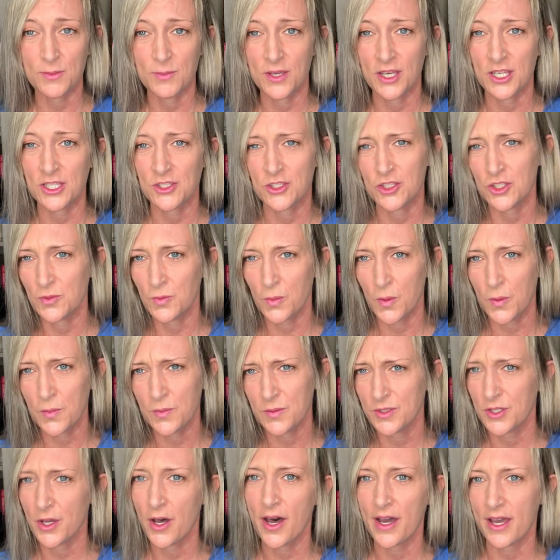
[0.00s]
because she
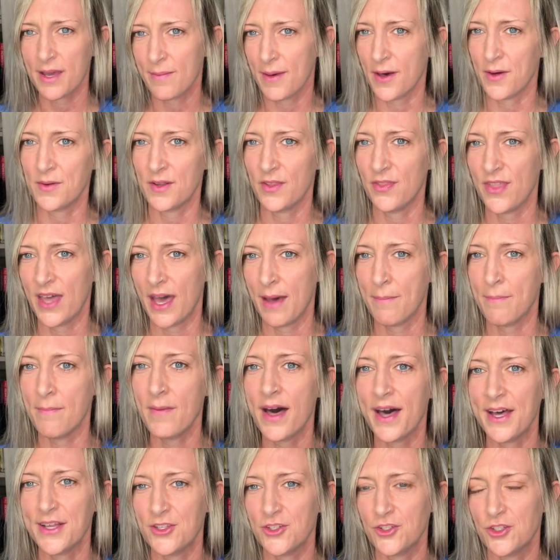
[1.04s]
won't talk about it that
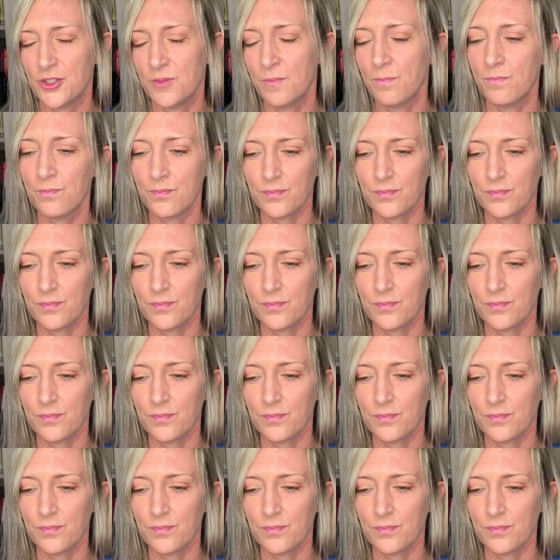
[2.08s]
much.